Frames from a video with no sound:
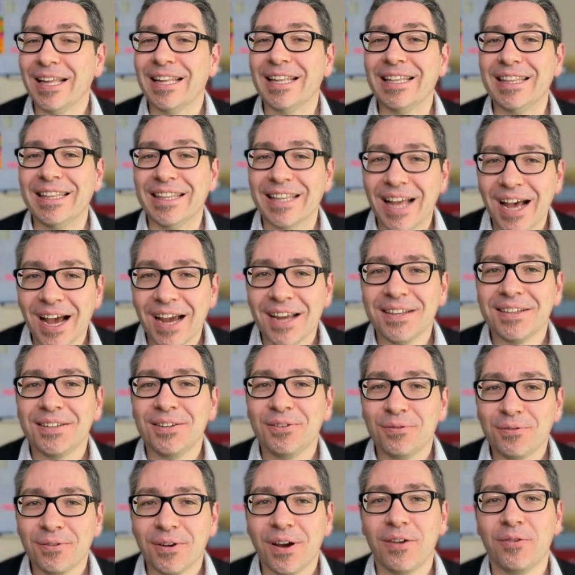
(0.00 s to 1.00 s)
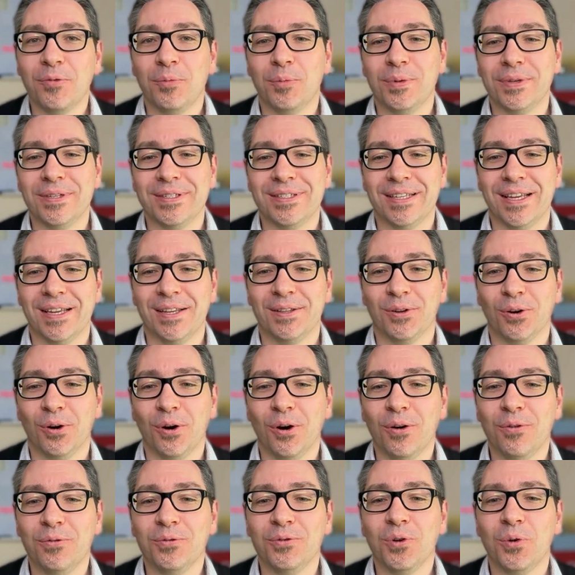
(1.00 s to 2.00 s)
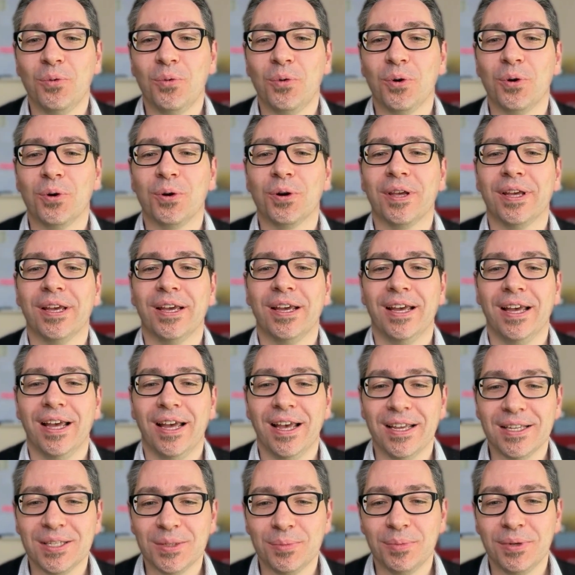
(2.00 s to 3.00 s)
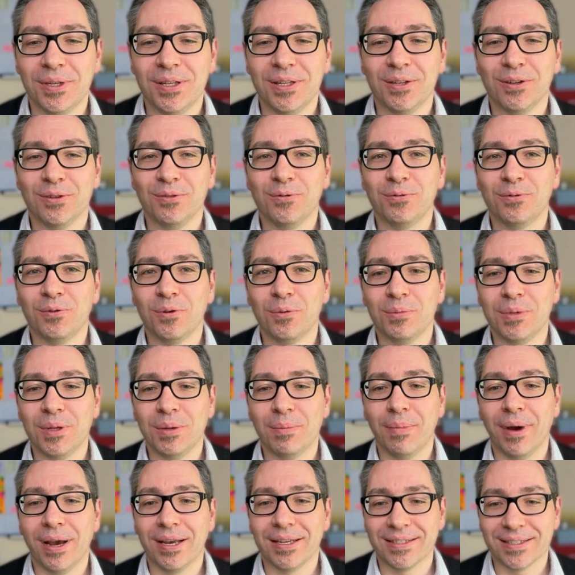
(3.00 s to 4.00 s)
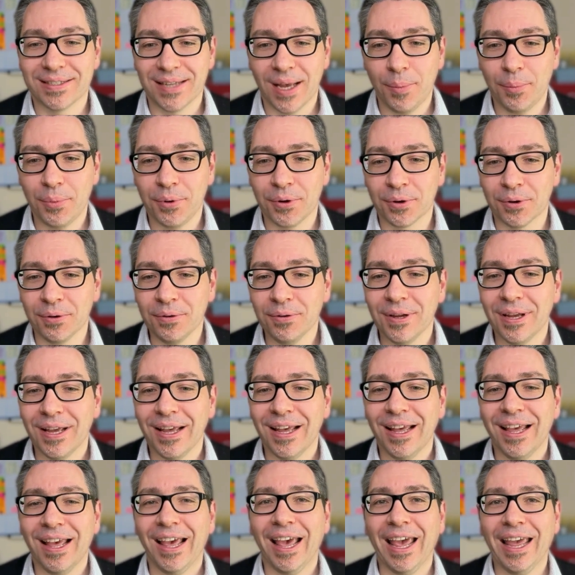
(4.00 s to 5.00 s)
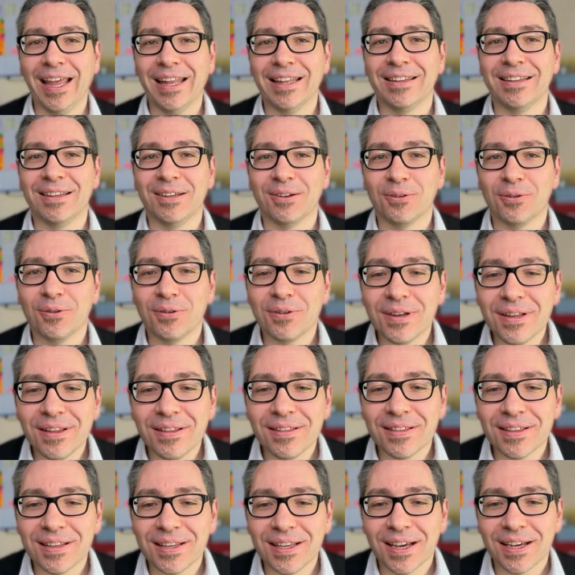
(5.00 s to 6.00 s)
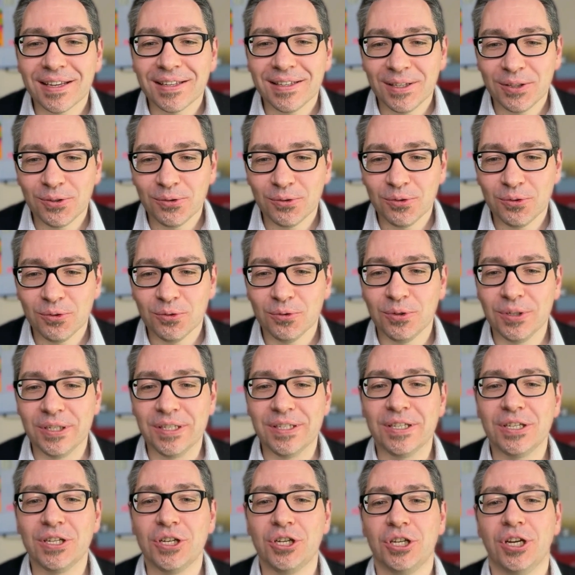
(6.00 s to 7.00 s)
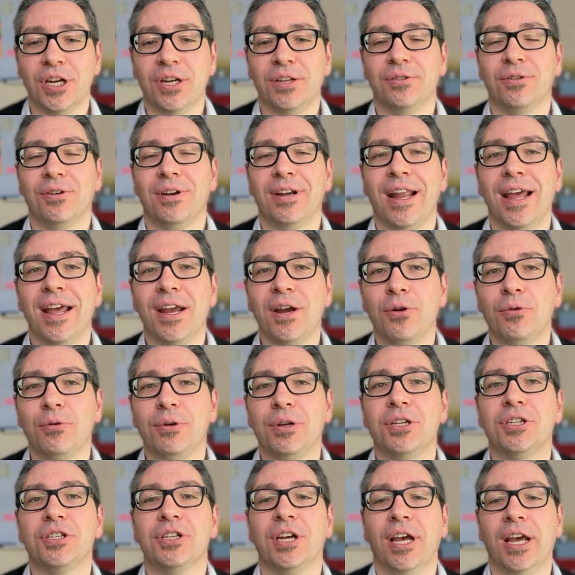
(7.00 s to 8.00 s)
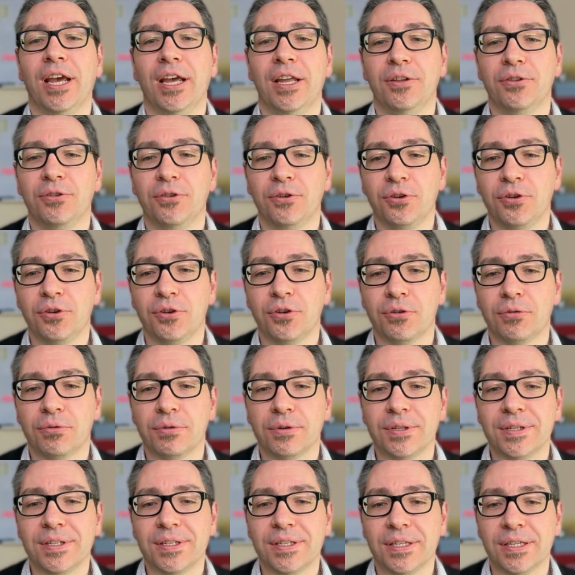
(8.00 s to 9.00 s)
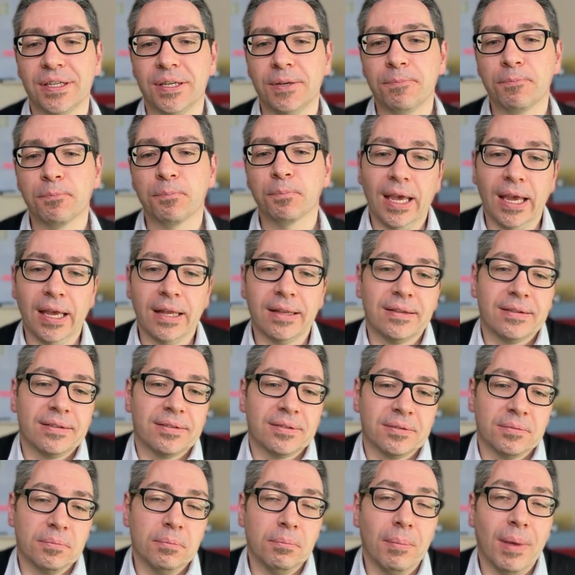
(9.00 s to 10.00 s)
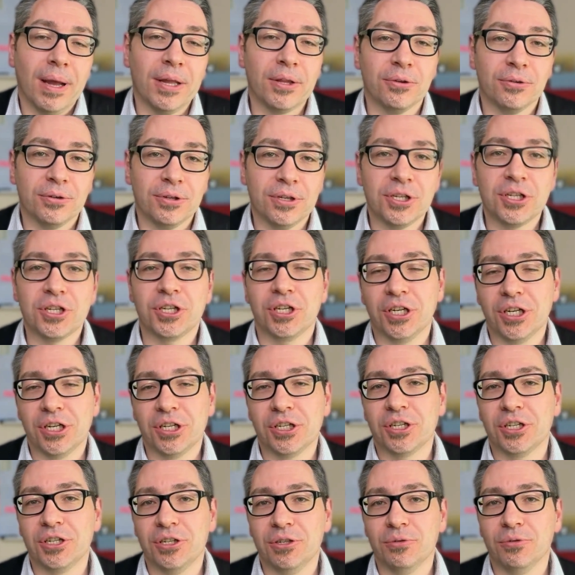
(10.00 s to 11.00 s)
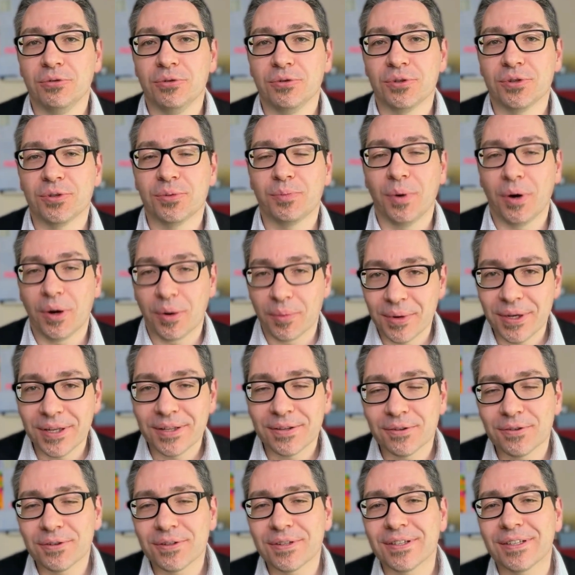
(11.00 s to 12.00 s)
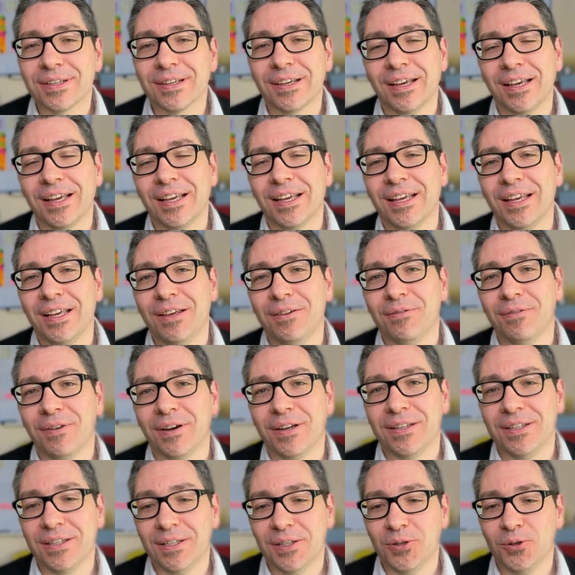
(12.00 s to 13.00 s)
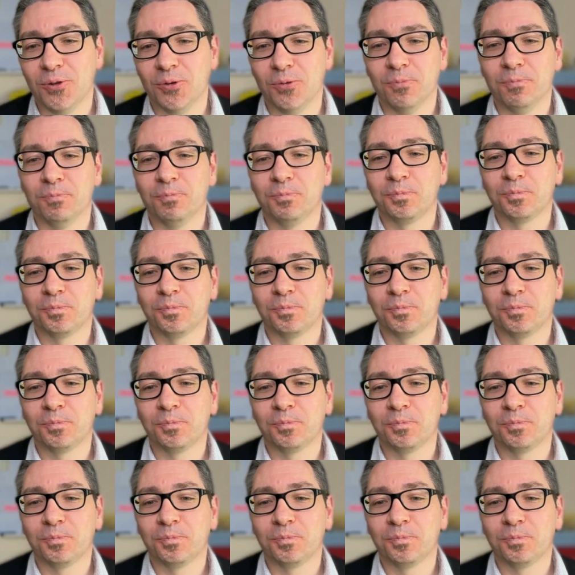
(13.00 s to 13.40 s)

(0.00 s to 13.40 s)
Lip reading: 95% of the work has been done for me by Zapier, and the only thing I need to do is check the language and the currency and manually change those parameters if I need to.